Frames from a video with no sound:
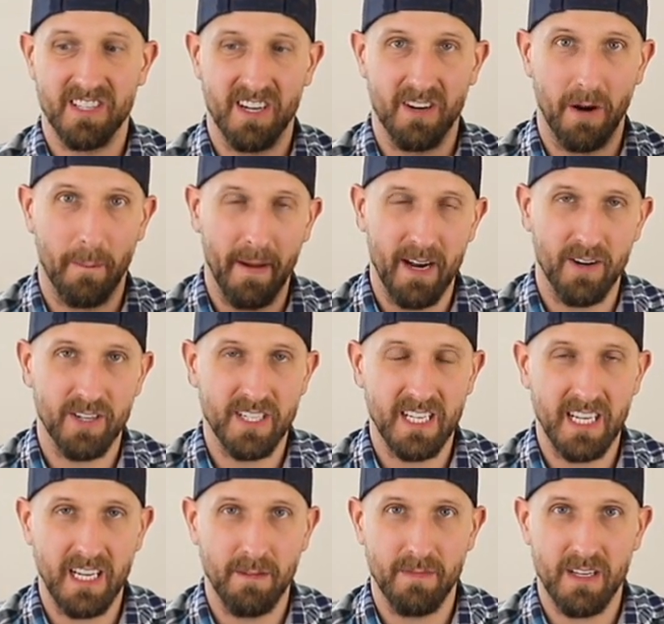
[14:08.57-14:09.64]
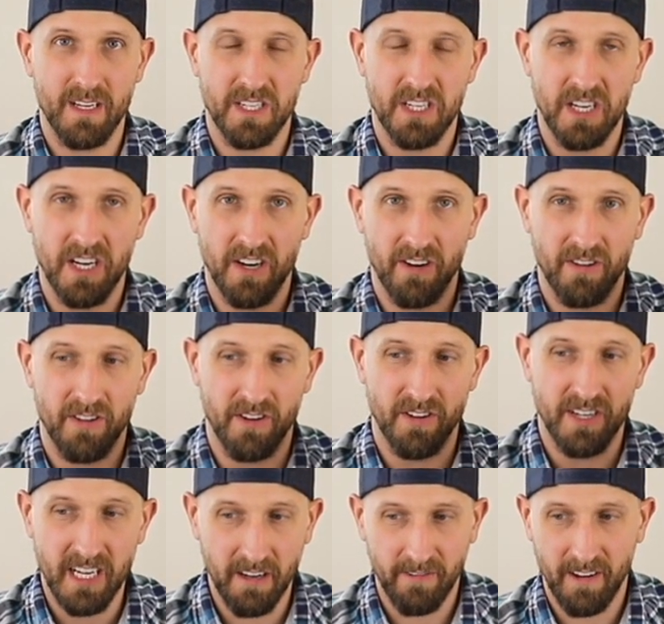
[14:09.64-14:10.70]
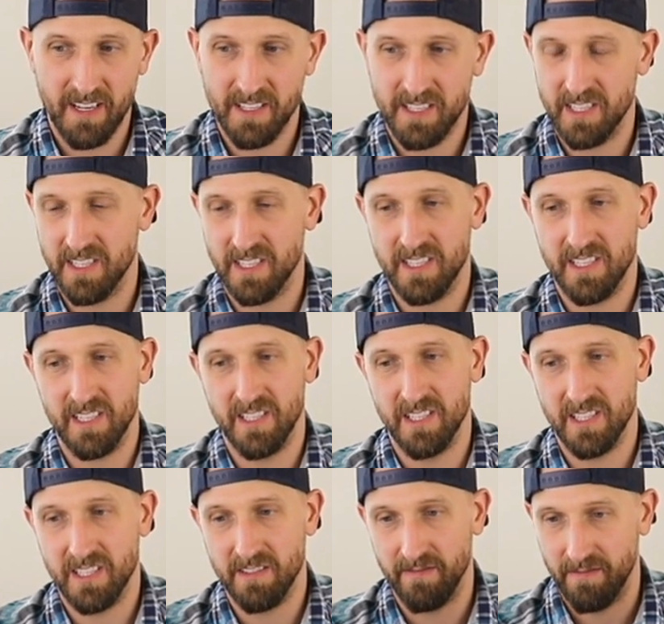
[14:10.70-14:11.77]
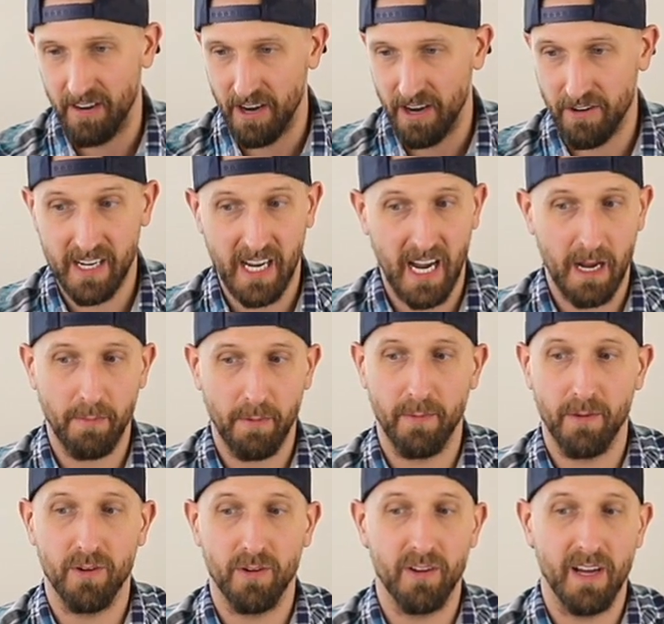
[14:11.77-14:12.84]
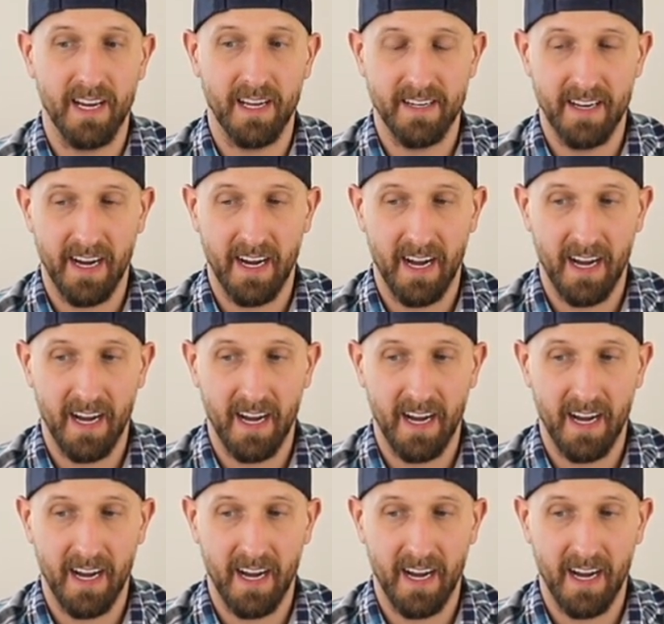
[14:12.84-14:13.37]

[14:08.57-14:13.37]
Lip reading: They're a better team this year. Their defense is very capable and